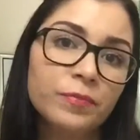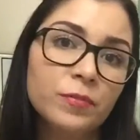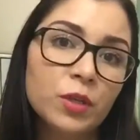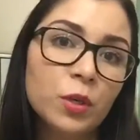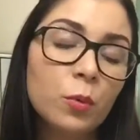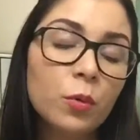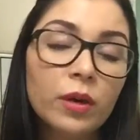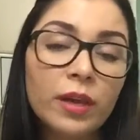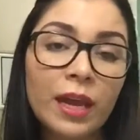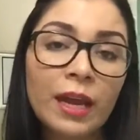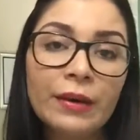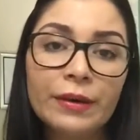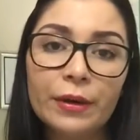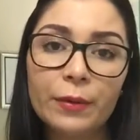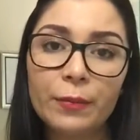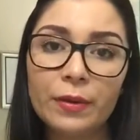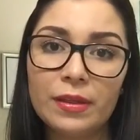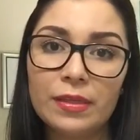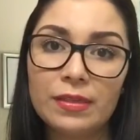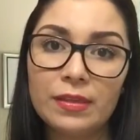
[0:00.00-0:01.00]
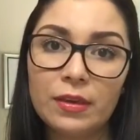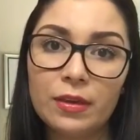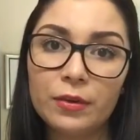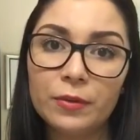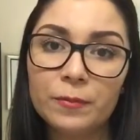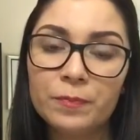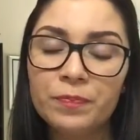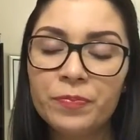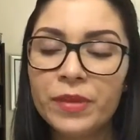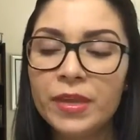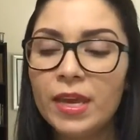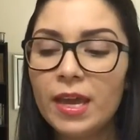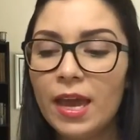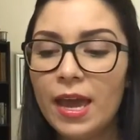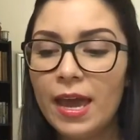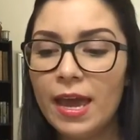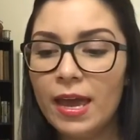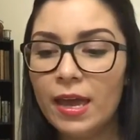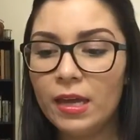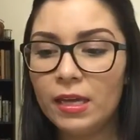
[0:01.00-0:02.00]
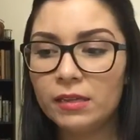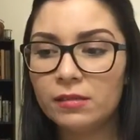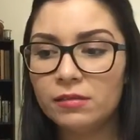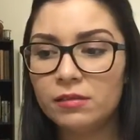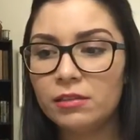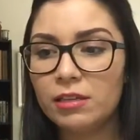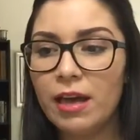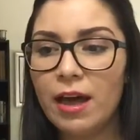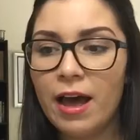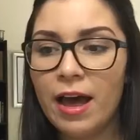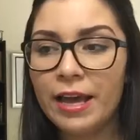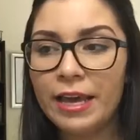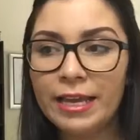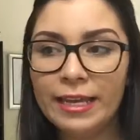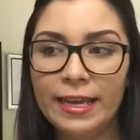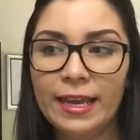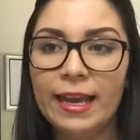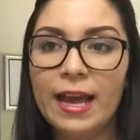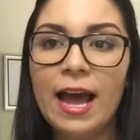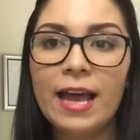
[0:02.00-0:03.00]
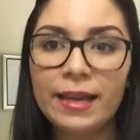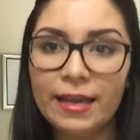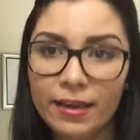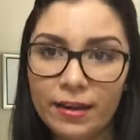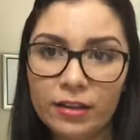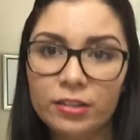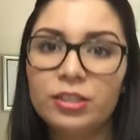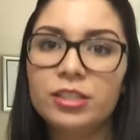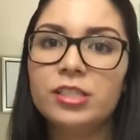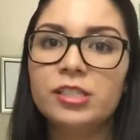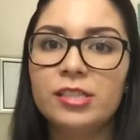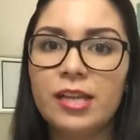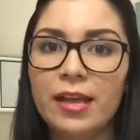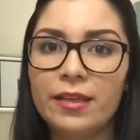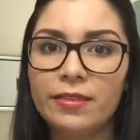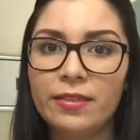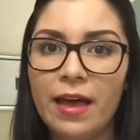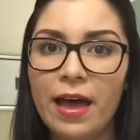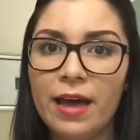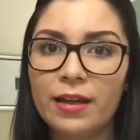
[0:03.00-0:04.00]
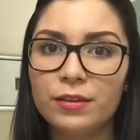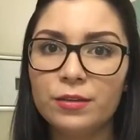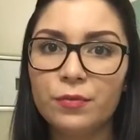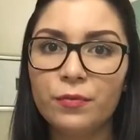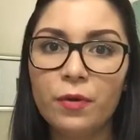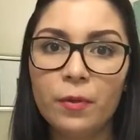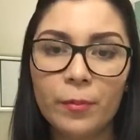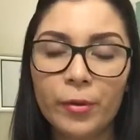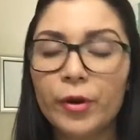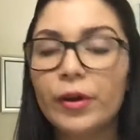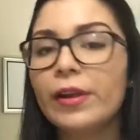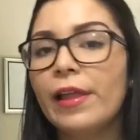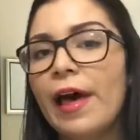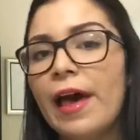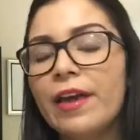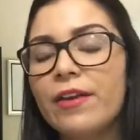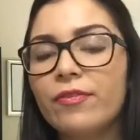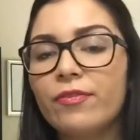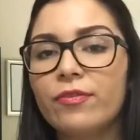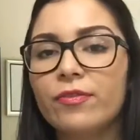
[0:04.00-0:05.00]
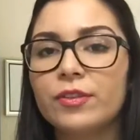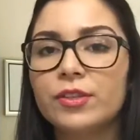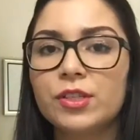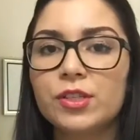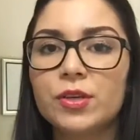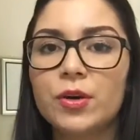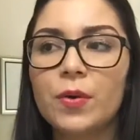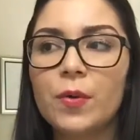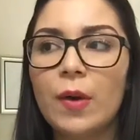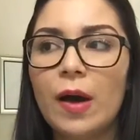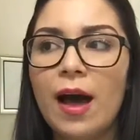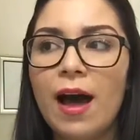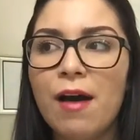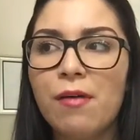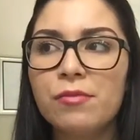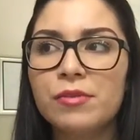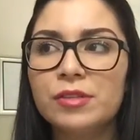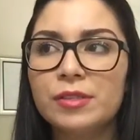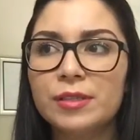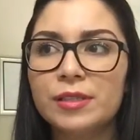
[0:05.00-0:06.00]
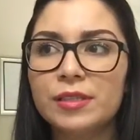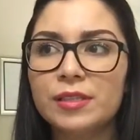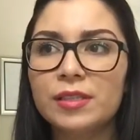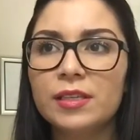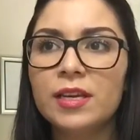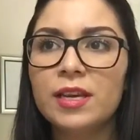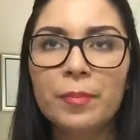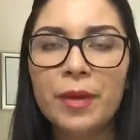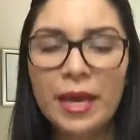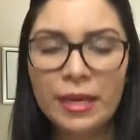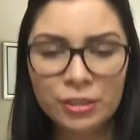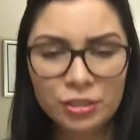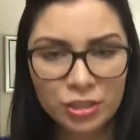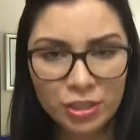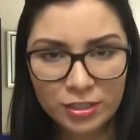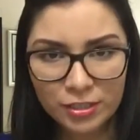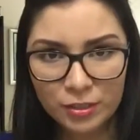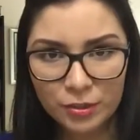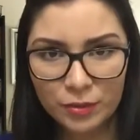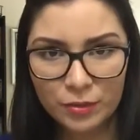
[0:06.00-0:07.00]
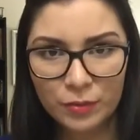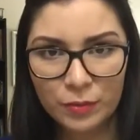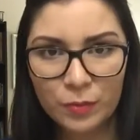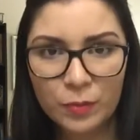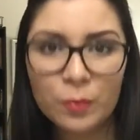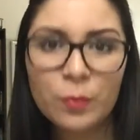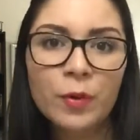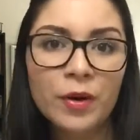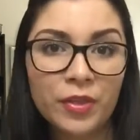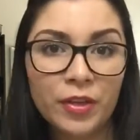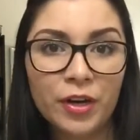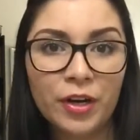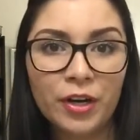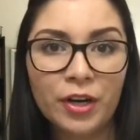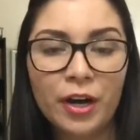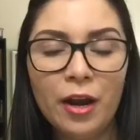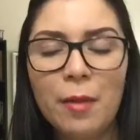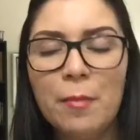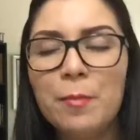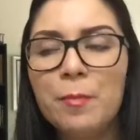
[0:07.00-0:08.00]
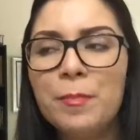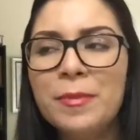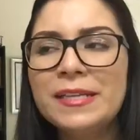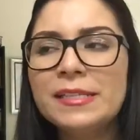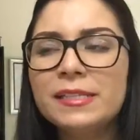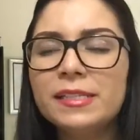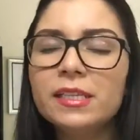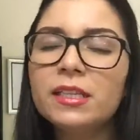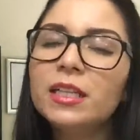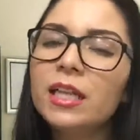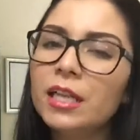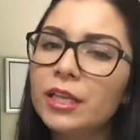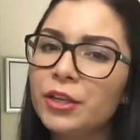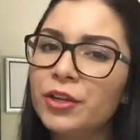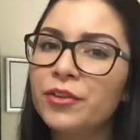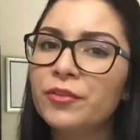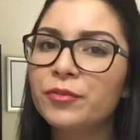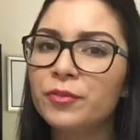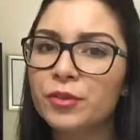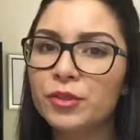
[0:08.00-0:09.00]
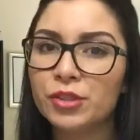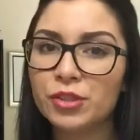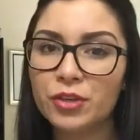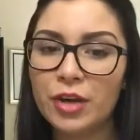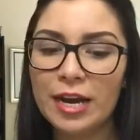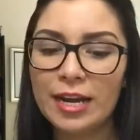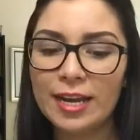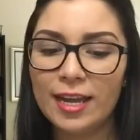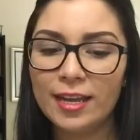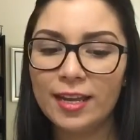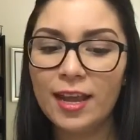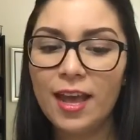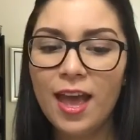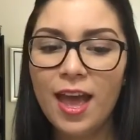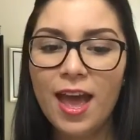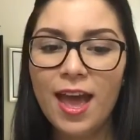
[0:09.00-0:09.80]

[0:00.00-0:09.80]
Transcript: you will carry with you, and I can understand that from her life. So I was patient with her, but still a little frustrated.